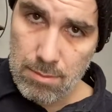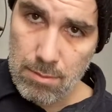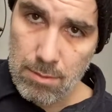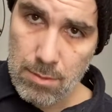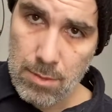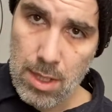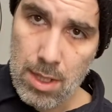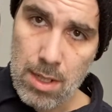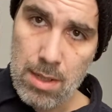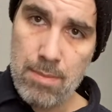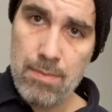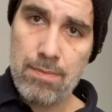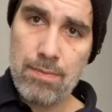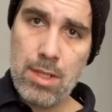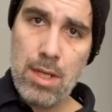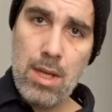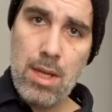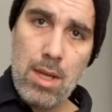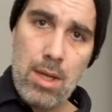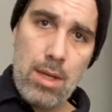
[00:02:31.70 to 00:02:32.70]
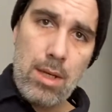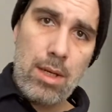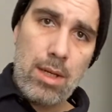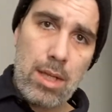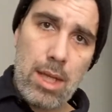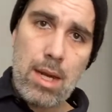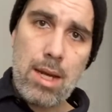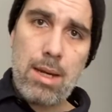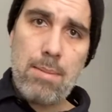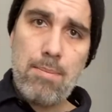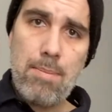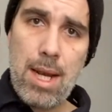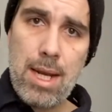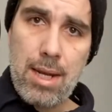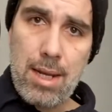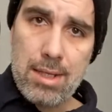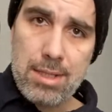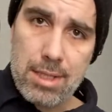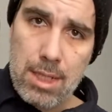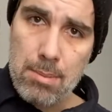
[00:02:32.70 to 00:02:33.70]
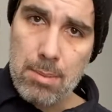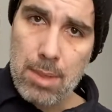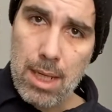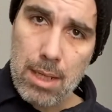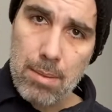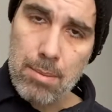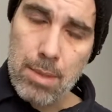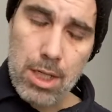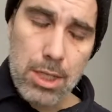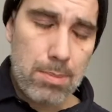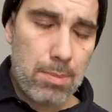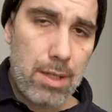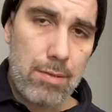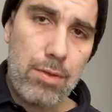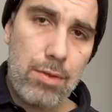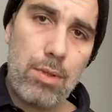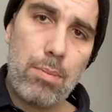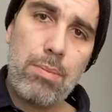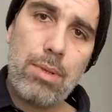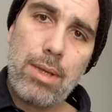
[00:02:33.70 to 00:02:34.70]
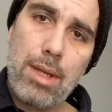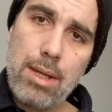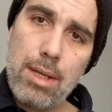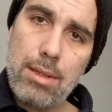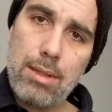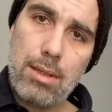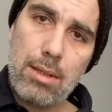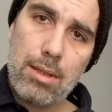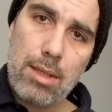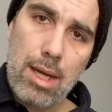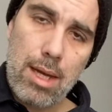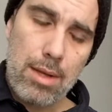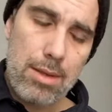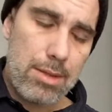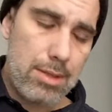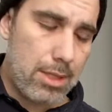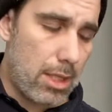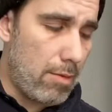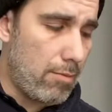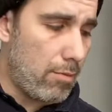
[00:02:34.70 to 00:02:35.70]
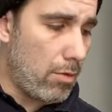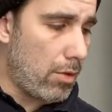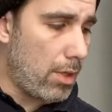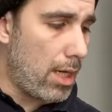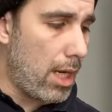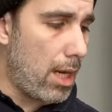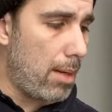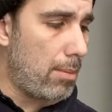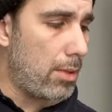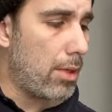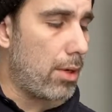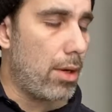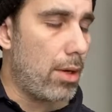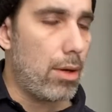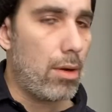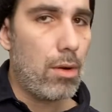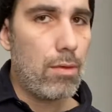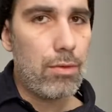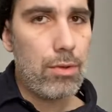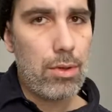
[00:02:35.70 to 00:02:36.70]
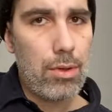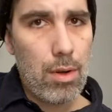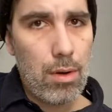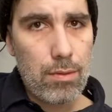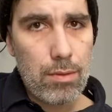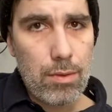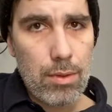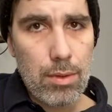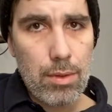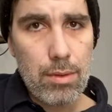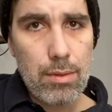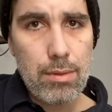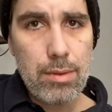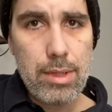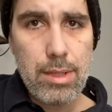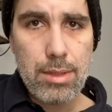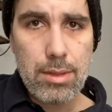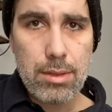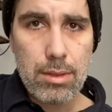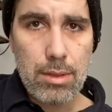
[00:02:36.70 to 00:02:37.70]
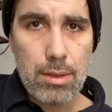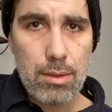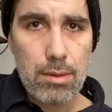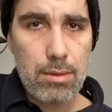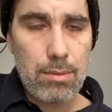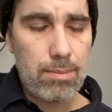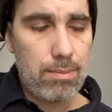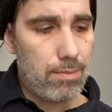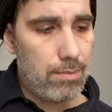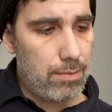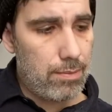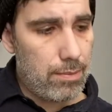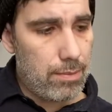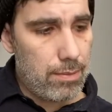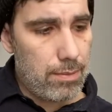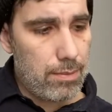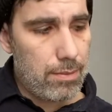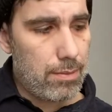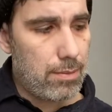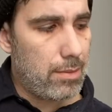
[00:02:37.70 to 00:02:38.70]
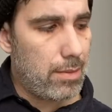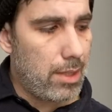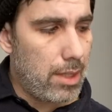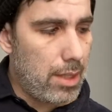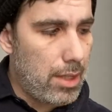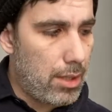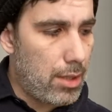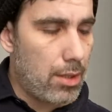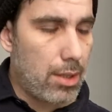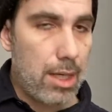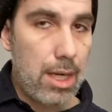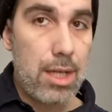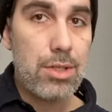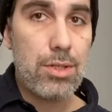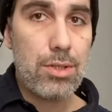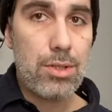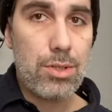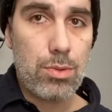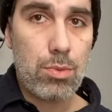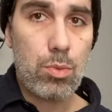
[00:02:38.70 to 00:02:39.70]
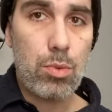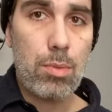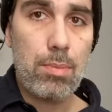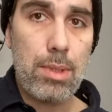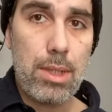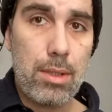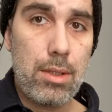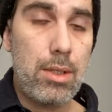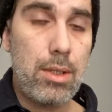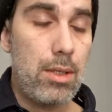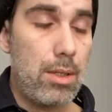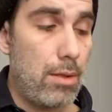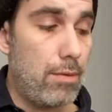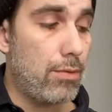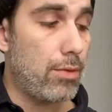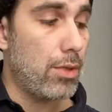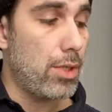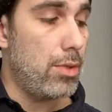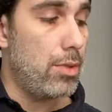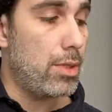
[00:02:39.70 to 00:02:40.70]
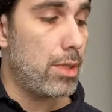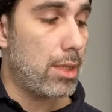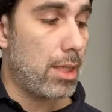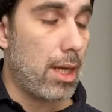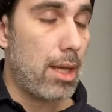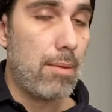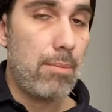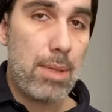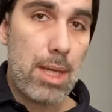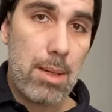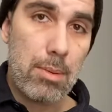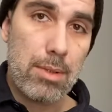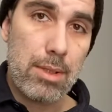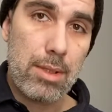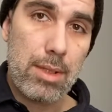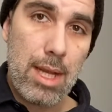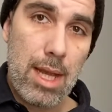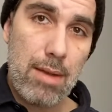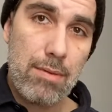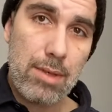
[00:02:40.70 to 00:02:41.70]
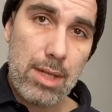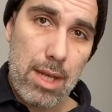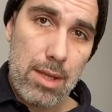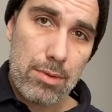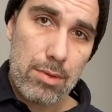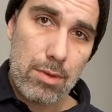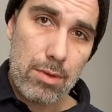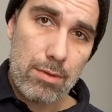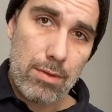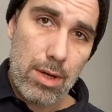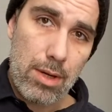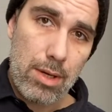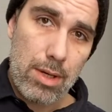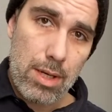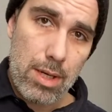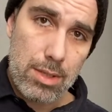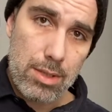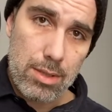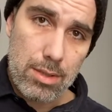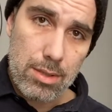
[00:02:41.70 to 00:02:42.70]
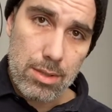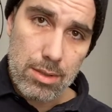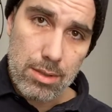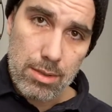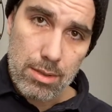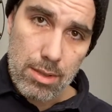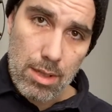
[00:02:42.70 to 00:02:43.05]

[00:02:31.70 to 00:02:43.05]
Okay. That may not seem like much, but if you're playing a lot of the same vocabulary over and over, these little ear catchers will be good for you to kind of be able to navigate through variations.